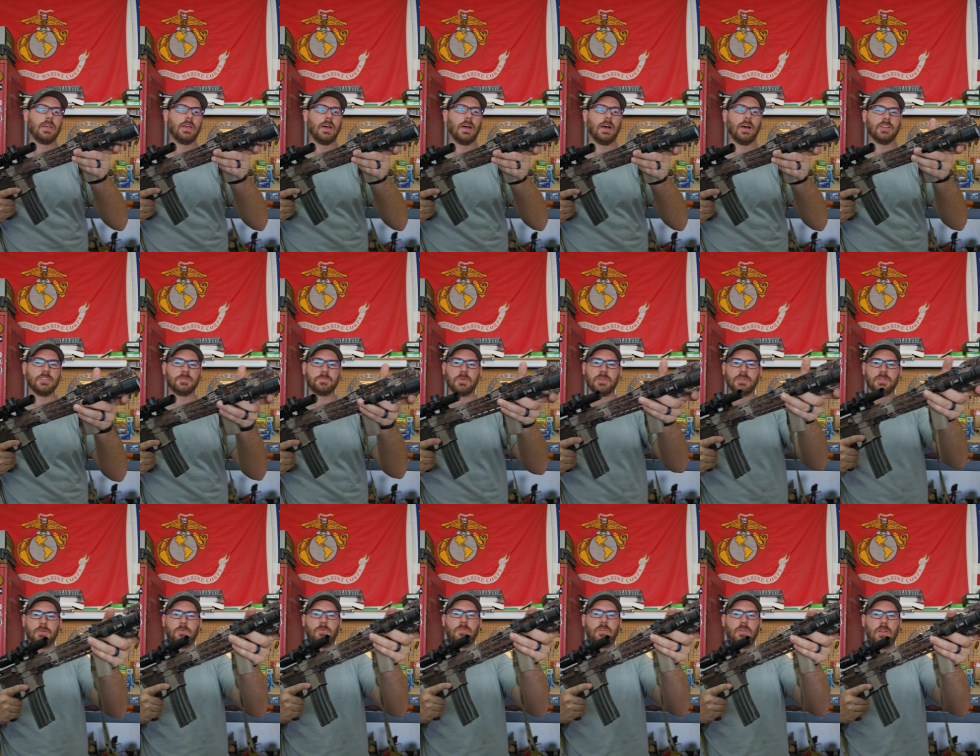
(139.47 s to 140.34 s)
Uh,
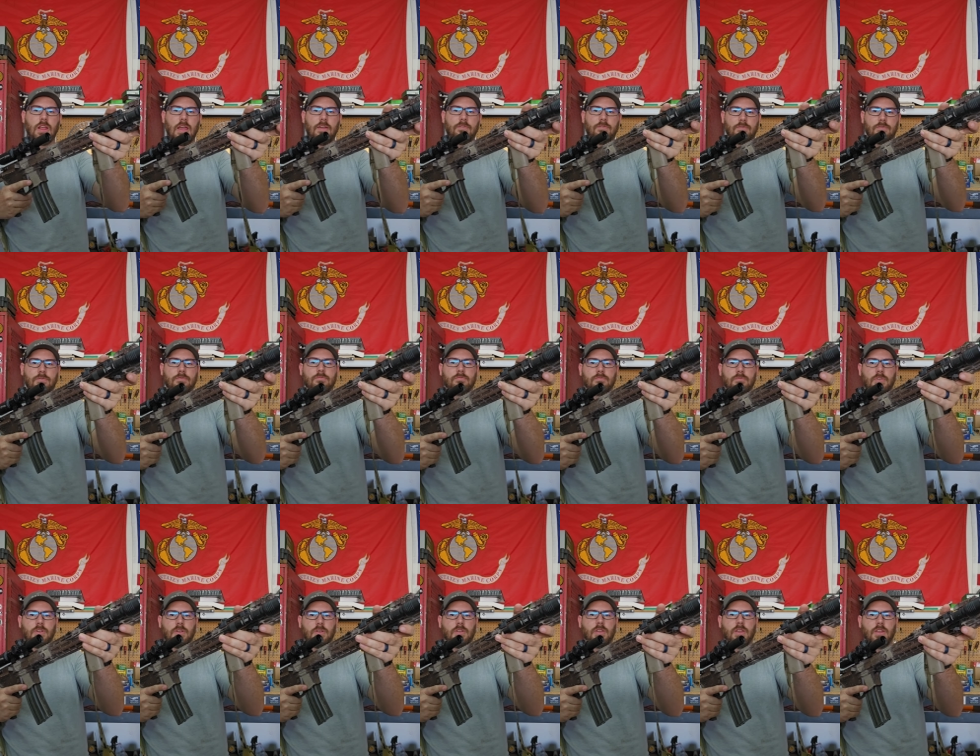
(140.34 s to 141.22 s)
especially when you have
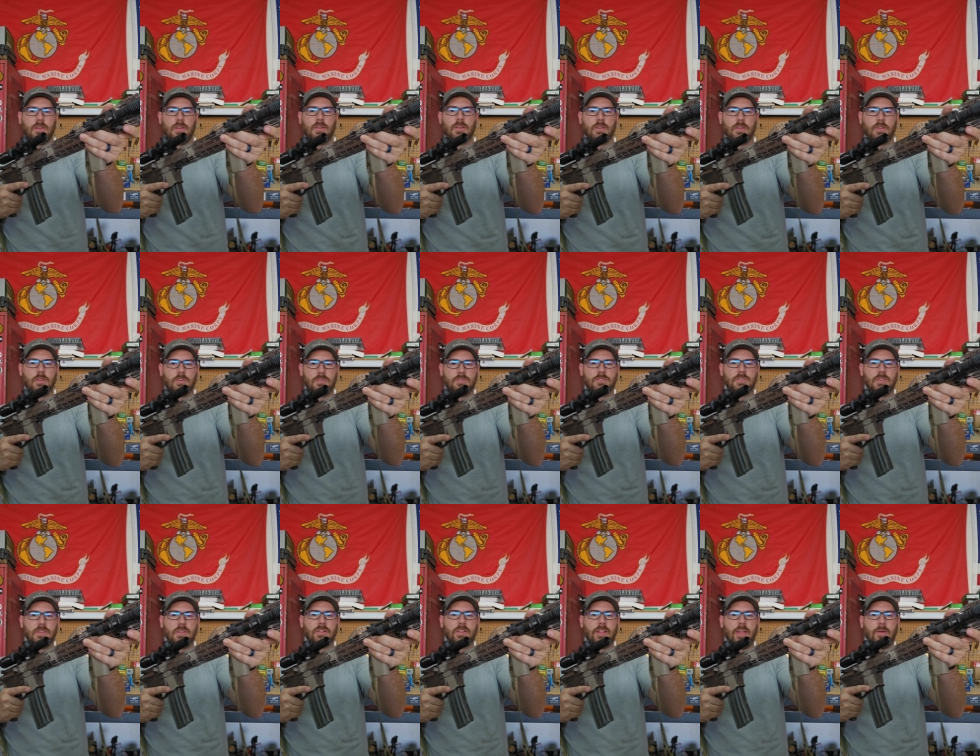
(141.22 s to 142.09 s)
you're getting a good C
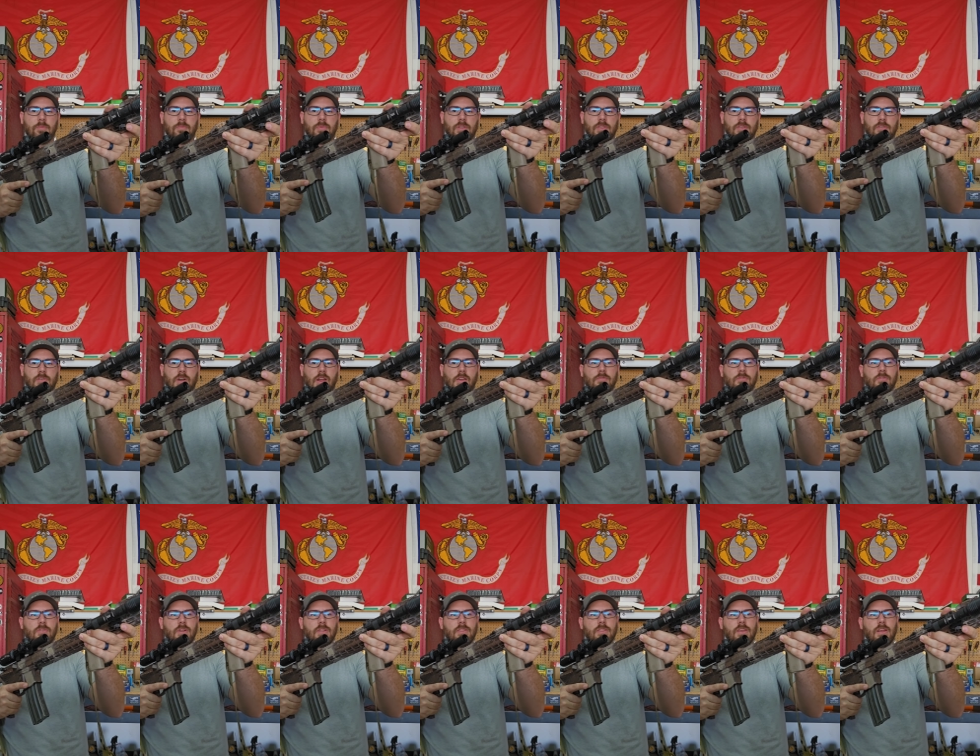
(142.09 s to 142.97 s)
clamp on the rifle
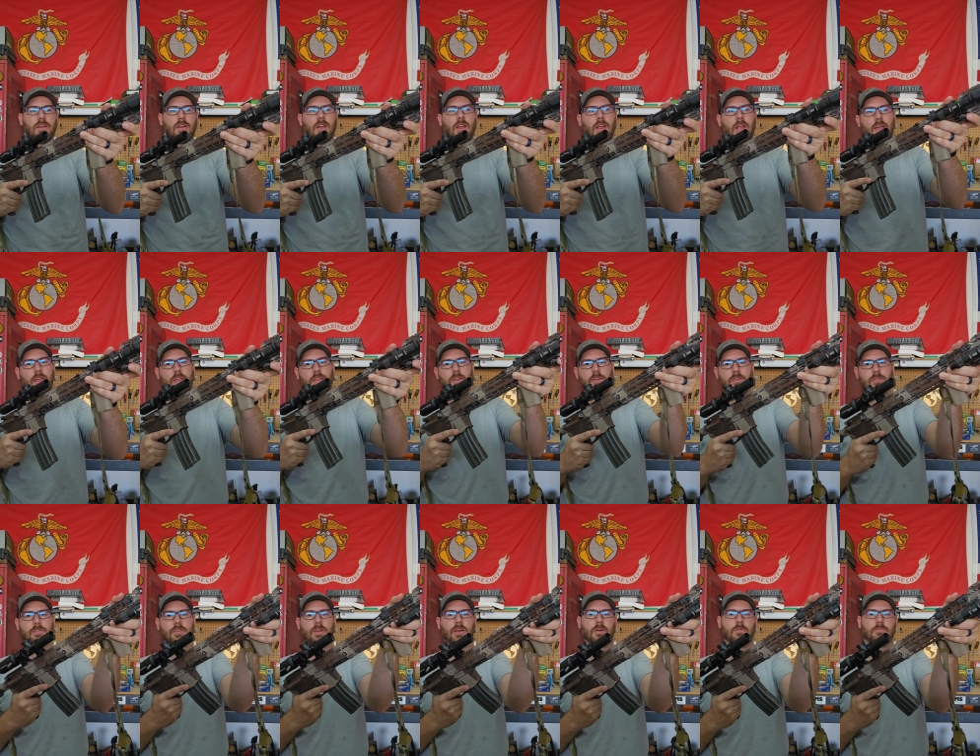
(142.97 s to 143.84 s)
right there, your
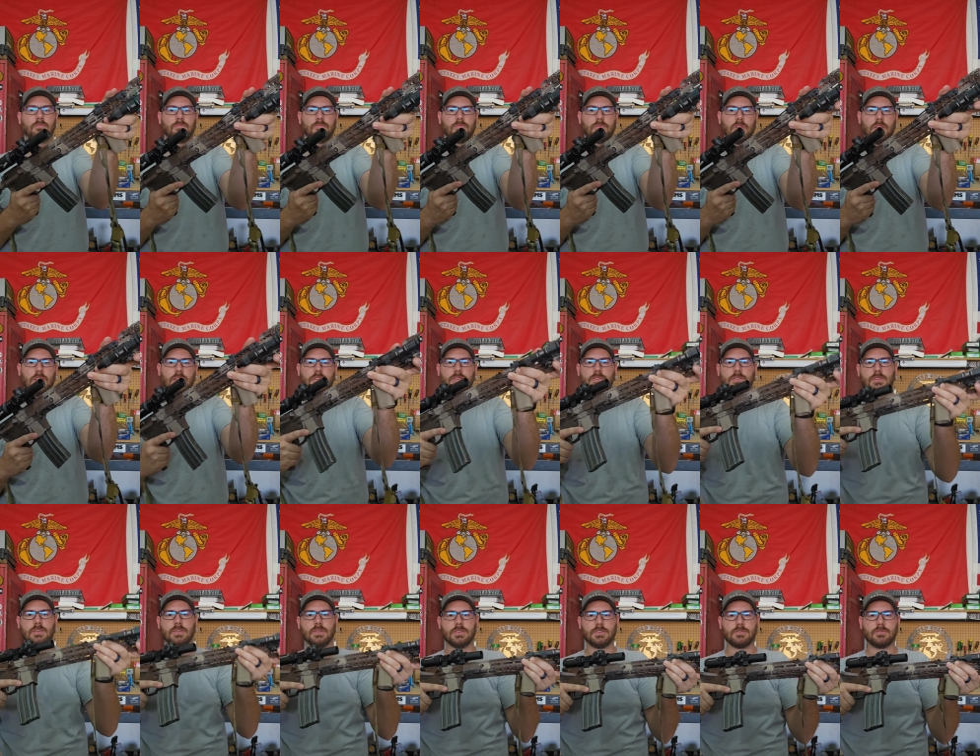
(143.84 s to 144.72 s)
thumb is
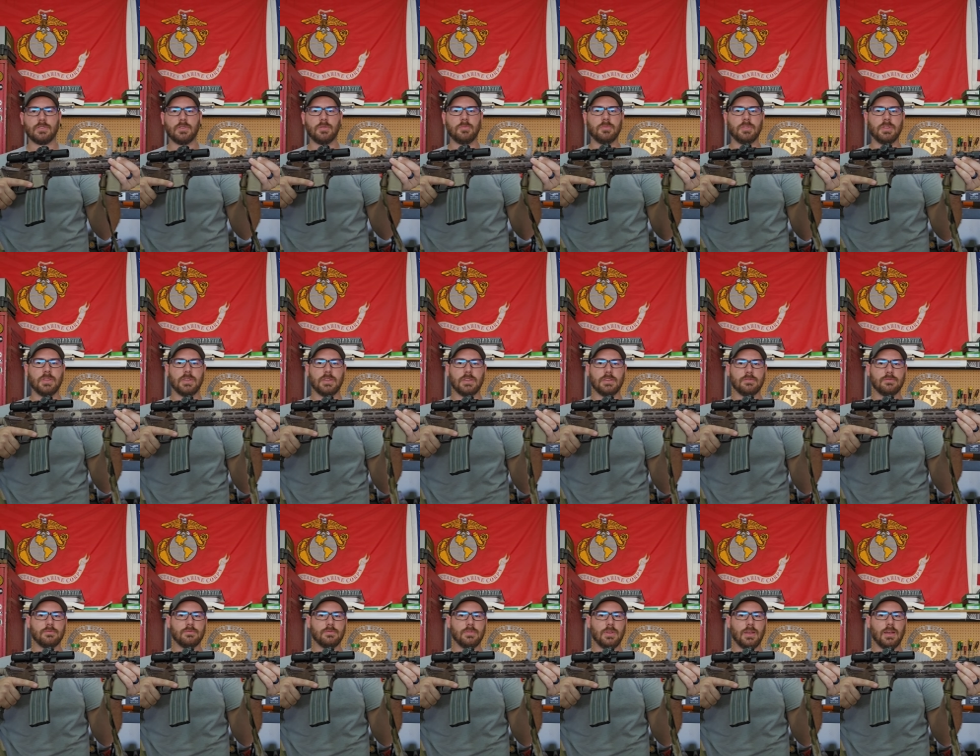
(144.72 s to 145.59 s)
extremely
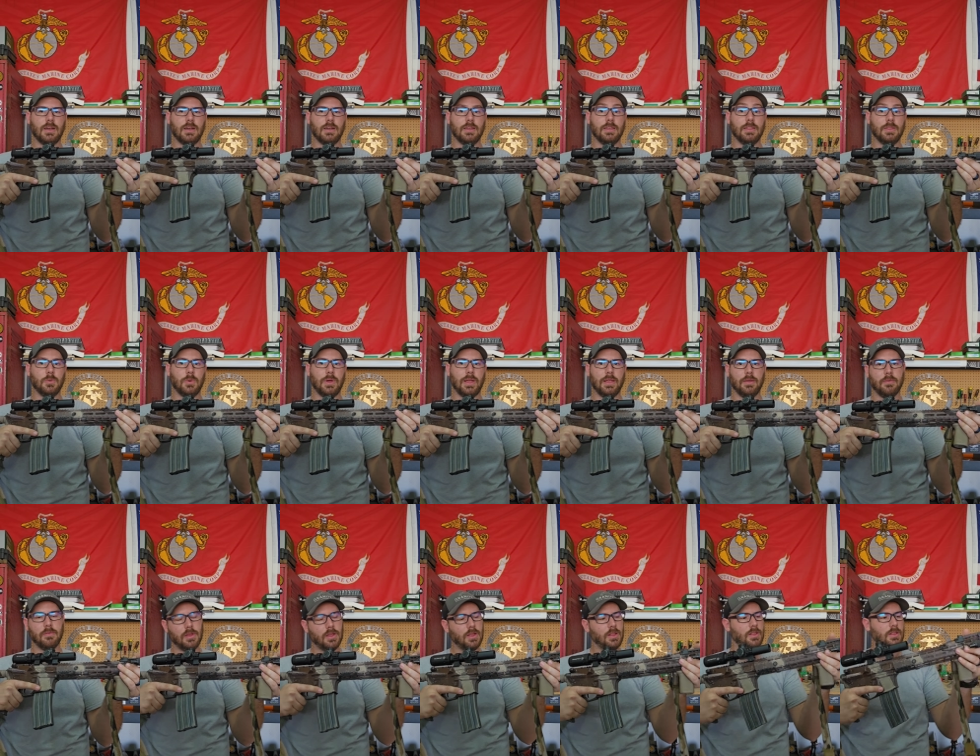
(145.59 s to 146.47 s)
uh, in the way
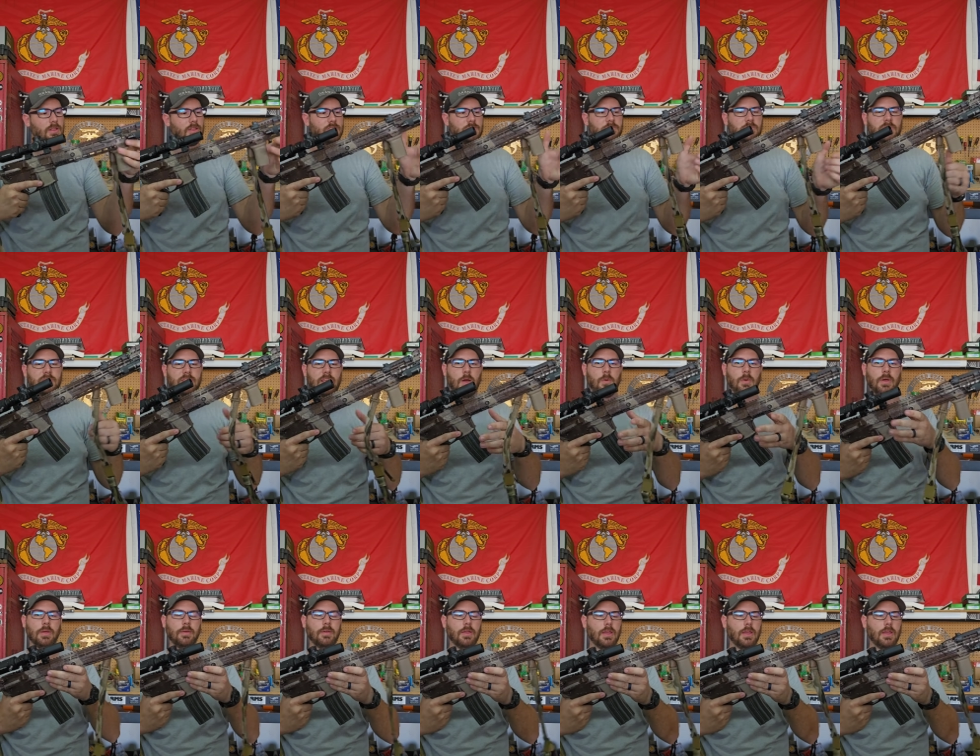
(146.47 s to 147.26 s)
put it that way.